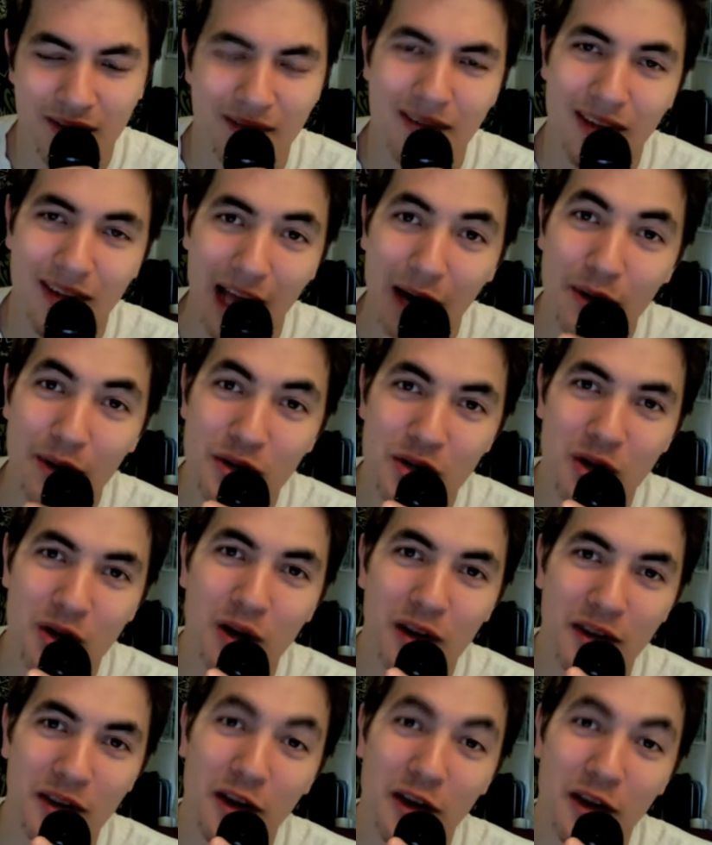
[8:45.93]
Now he's
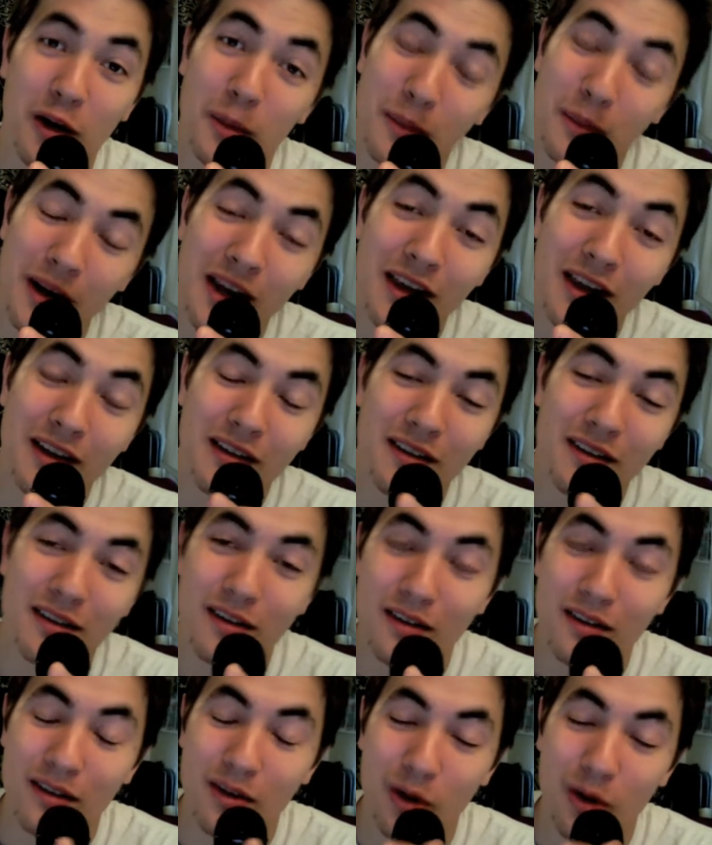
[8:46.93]
calling the Armenian
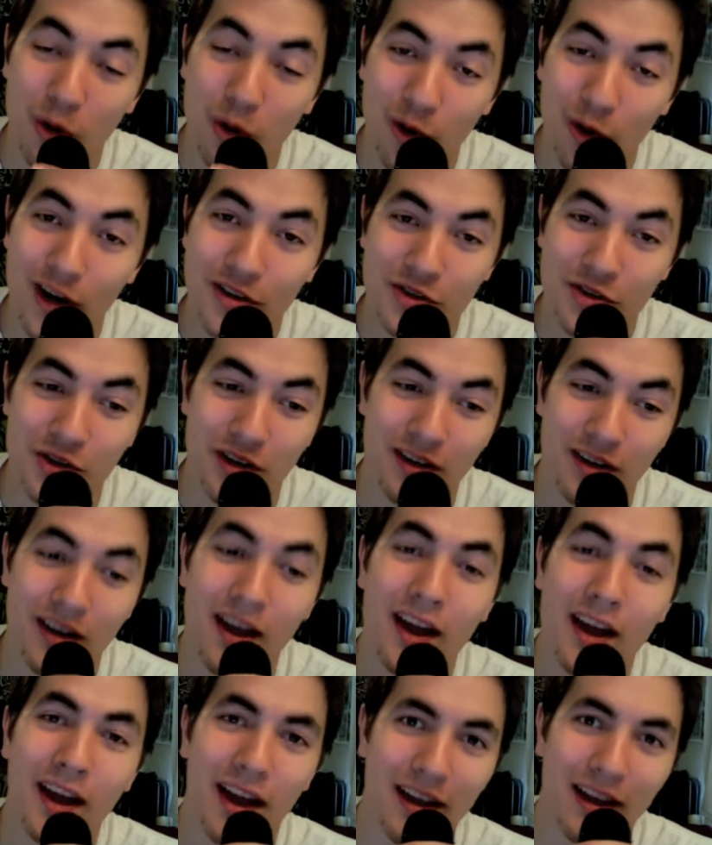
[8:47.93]
question
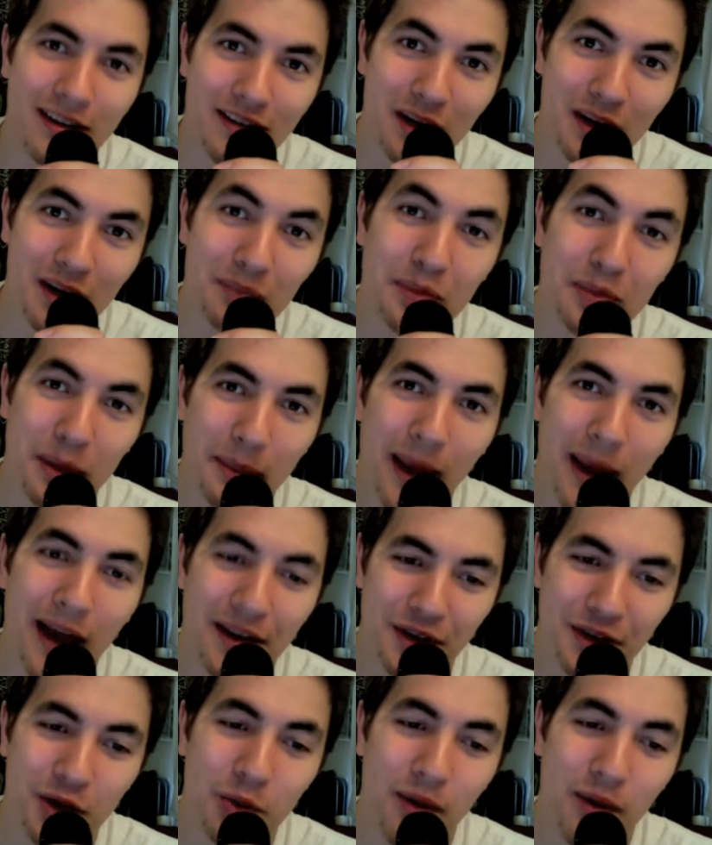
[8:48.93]
a
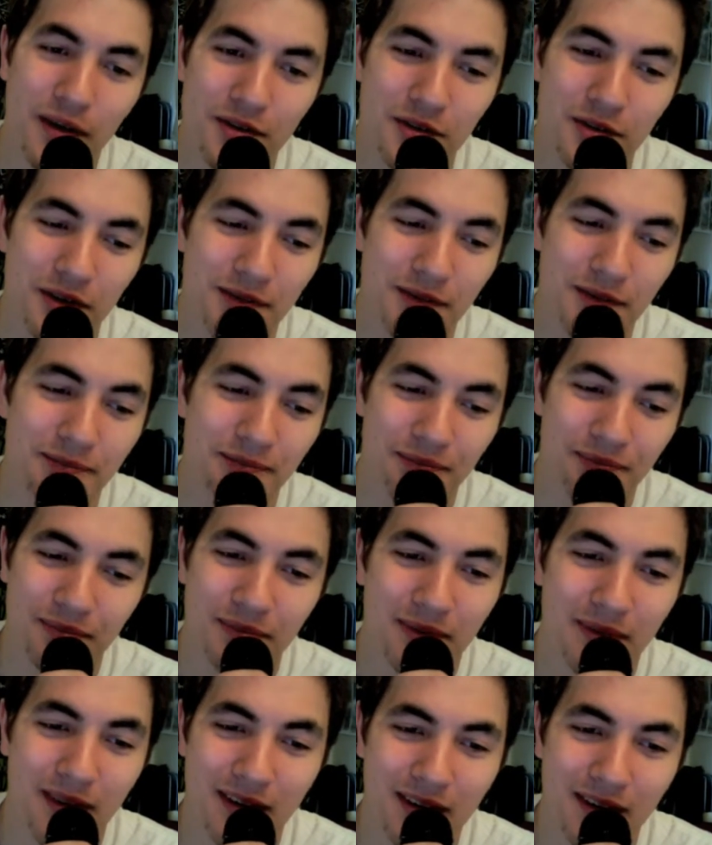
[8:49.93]
diplomatic question.
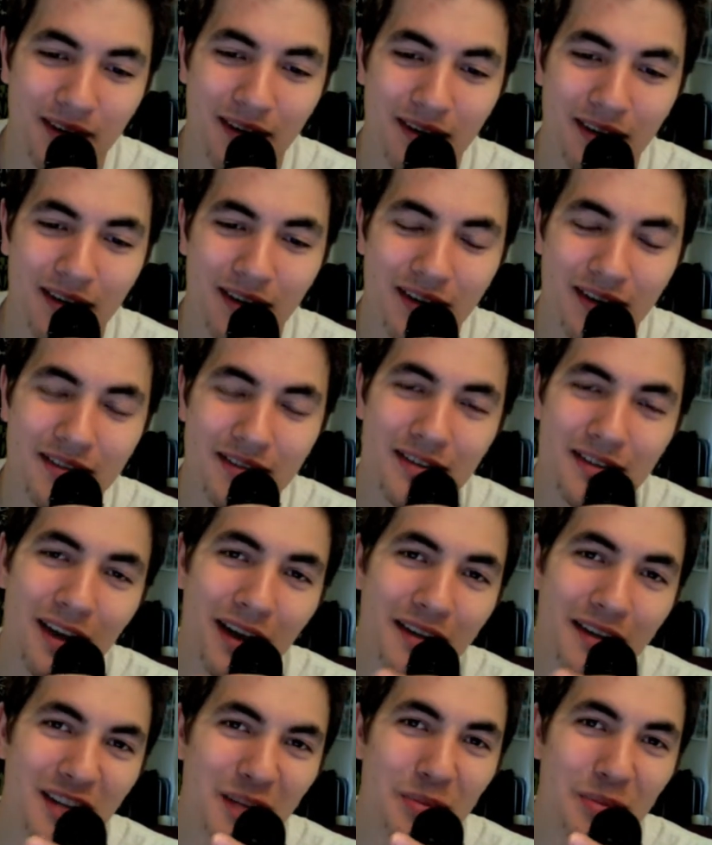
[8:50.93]
It's not a
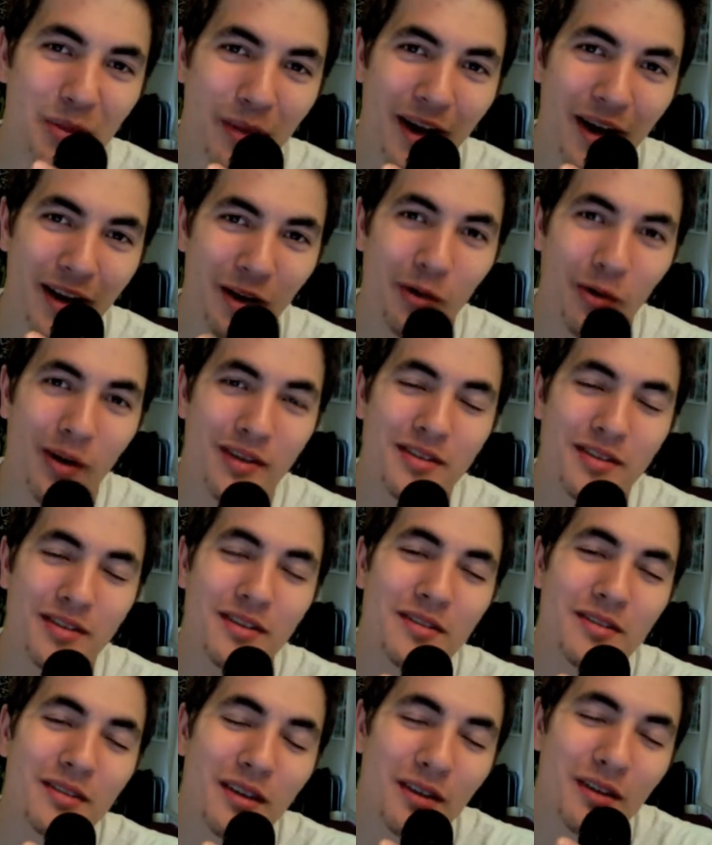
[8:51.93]
diplomatic question.
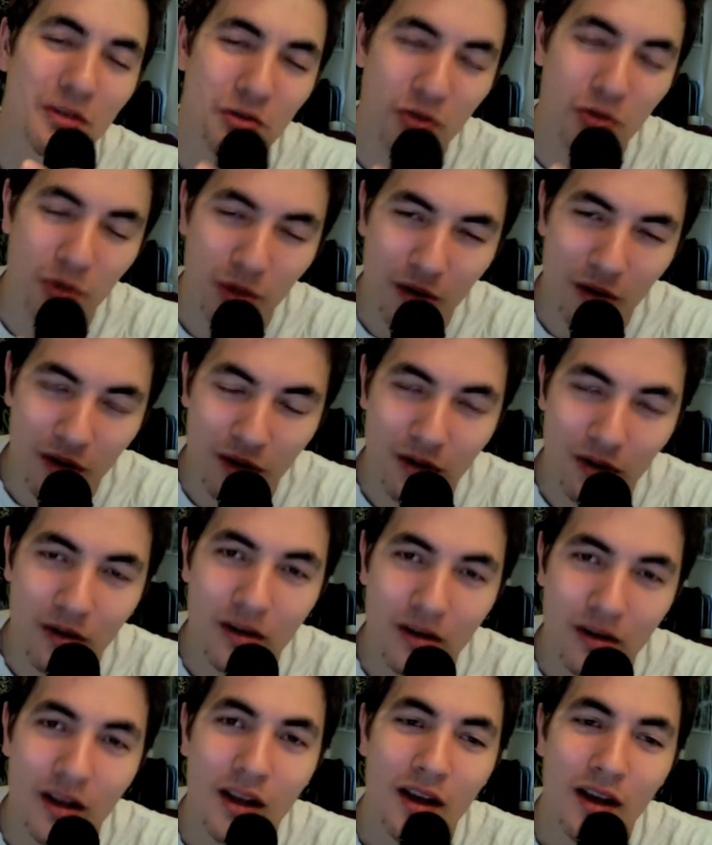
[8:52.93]
It's a
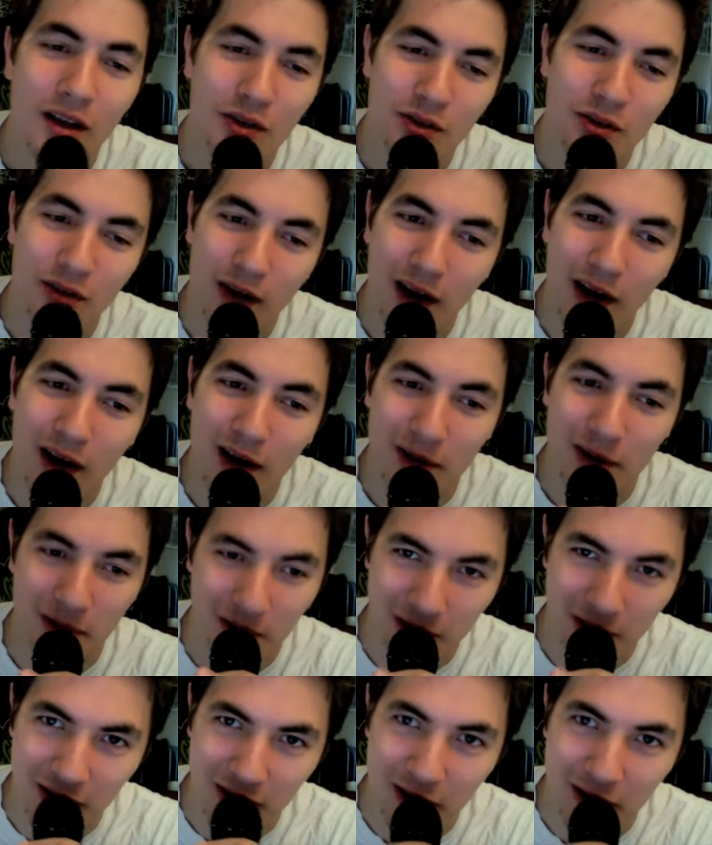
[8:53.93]
historical,
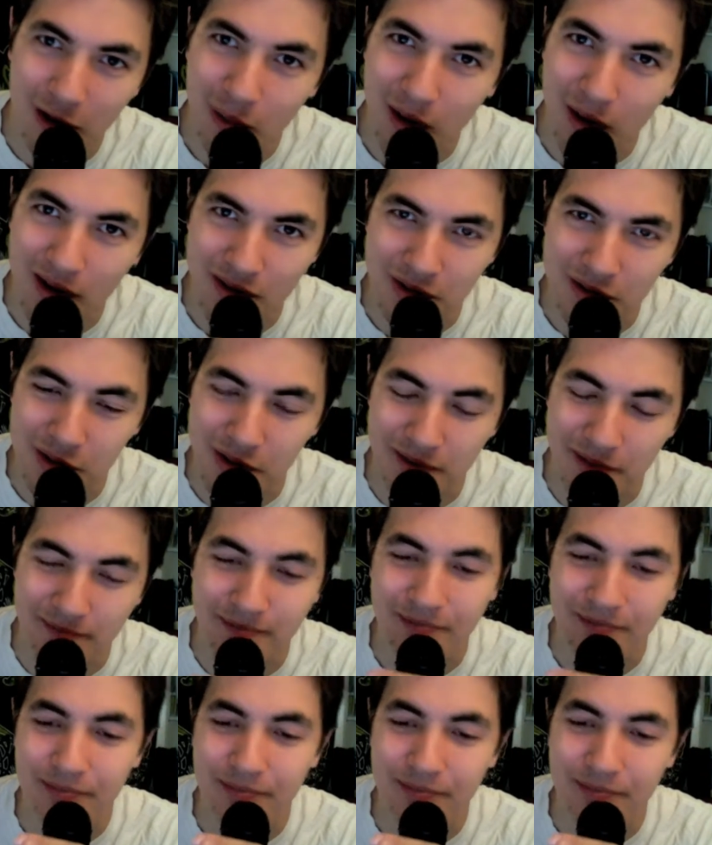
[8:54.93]
scholarly question.